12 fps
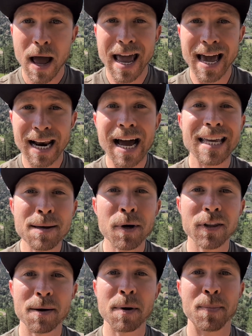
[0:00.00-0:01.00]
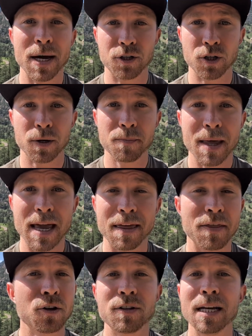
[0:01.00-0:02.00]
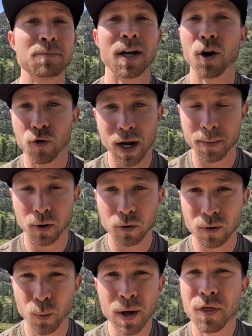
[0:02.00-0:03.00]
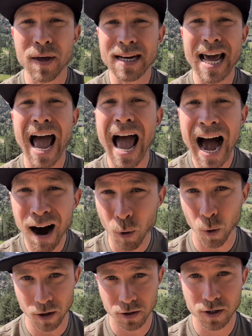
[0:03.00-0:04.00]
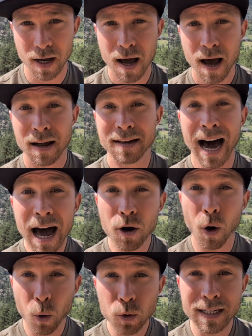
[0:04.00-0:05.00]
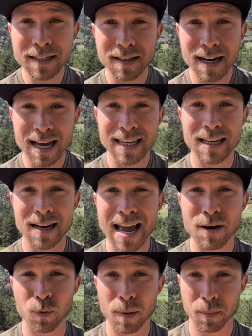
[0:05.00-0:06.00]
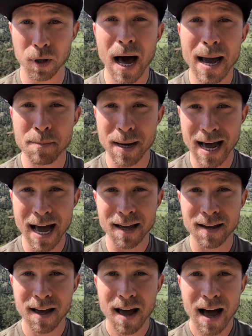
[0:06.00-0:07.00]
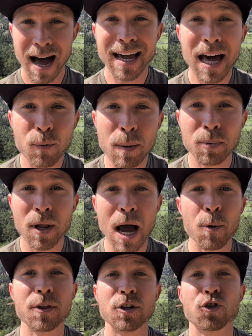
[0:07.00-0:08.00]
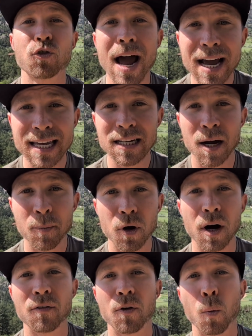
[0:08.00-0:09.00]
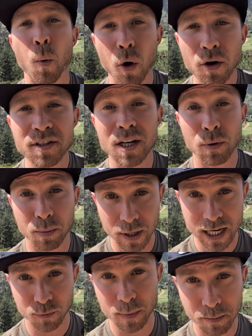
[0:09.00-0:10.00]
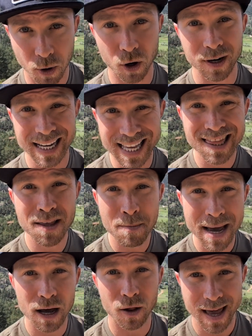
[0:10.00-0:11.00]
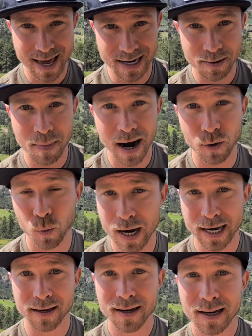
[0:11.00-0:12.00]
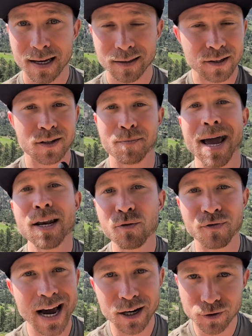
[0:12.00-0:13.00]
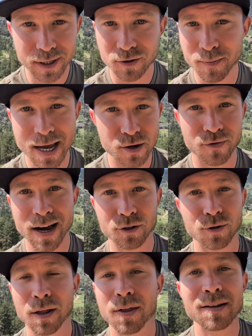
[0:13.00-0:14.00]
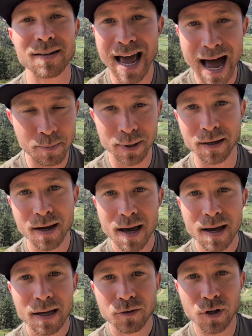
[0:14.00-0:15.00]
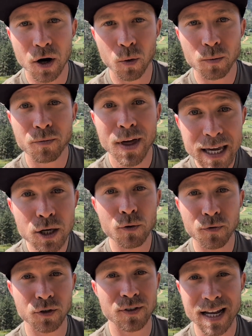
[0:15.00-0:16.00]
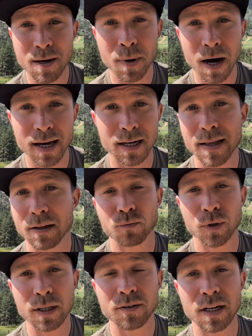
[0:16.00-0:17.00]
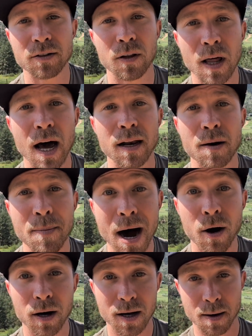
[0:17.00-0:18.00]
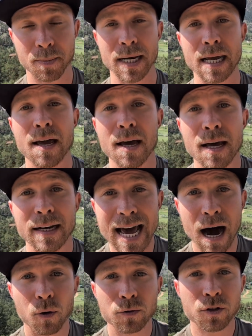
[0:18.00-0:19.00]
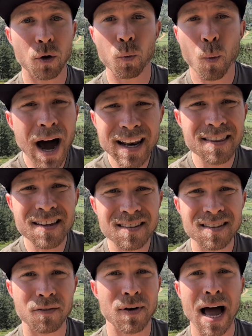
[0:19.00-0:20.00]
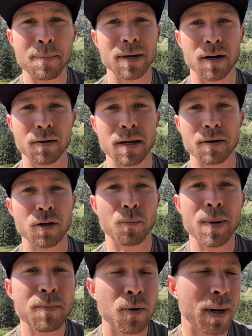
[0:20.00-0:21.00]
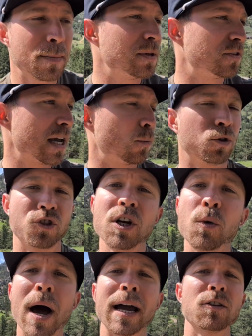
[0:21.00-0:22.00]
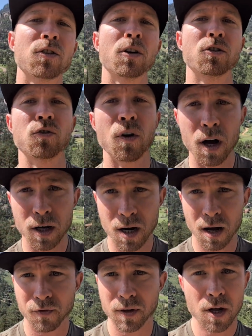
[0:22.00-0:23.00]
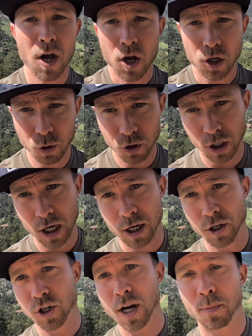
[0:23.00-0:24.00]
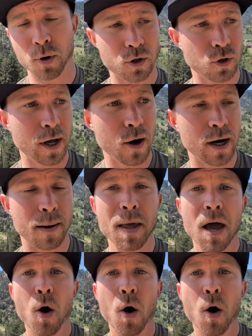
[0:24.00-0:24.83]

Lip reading: And I emailed them a picture, and their team's incredible. Within hours, not only did I get a reply back, I got a reply with a tracking number of a warranty replacement part in the mail headed my way. Listen, manufacturing is manufacturing. Things happen. So thank you for standing behind it. That really says a lot about a company. Now, so why did this stuff happen? You know, people might be saying, well, G-Wagons aren't strong enough and you should get a Jeep or a Toyota.